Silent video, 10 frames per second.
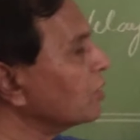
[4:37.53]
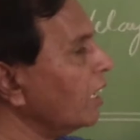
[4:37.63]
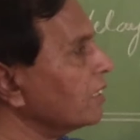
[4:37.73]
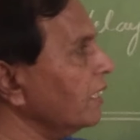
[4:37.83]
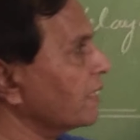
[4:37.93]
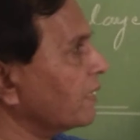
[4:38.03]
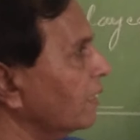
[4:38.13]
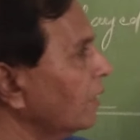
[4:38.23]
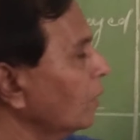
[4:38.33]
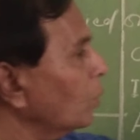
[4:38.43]

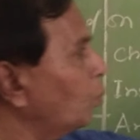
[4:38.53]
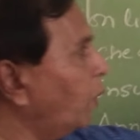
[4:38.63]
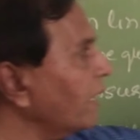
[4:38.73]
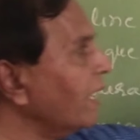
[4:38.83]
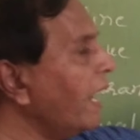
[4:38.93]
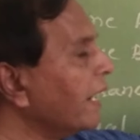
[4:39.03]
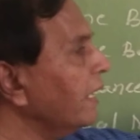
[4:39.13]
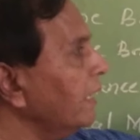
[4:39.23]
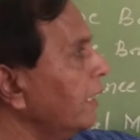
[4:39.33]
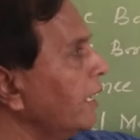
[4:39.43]
charges 1
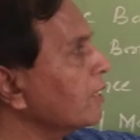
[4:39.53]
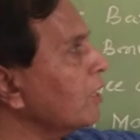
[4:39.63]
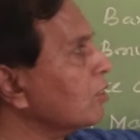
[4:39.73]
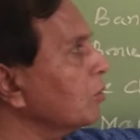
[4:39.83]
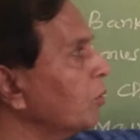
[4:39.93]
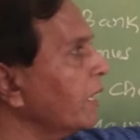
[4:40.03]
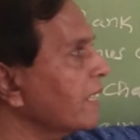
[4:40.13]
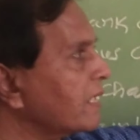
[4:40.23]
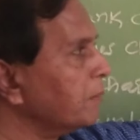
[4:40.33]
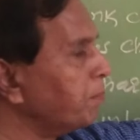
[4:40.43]
lakh. It is also known
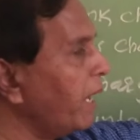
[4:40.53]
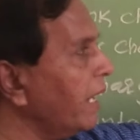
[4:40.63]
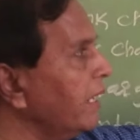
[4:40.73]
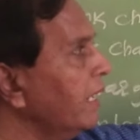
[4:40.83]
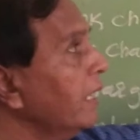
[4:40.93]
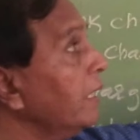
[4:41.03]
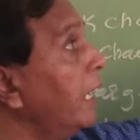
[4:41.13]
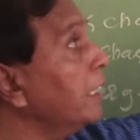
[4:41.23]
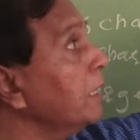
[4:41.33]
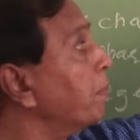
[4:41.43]
as supply.
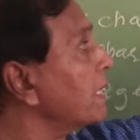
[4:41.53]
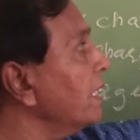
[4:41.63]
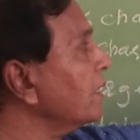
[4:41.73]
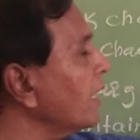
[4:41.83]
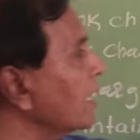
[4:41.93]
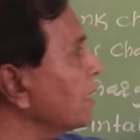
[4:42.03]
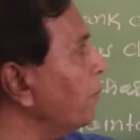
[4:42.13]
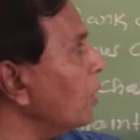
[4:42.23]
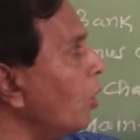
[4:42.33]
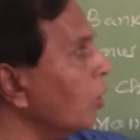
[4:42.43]
18%
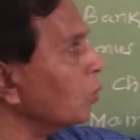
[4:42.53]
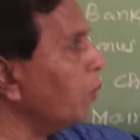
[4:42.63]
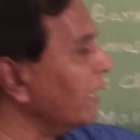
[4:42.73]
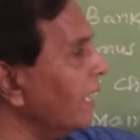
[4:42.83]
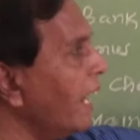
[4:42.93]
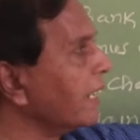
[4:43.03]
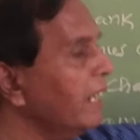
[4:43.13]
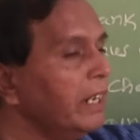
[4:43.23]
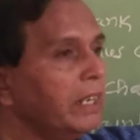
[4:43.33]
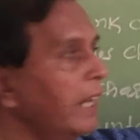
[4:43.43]
chargeable on 1 lakh,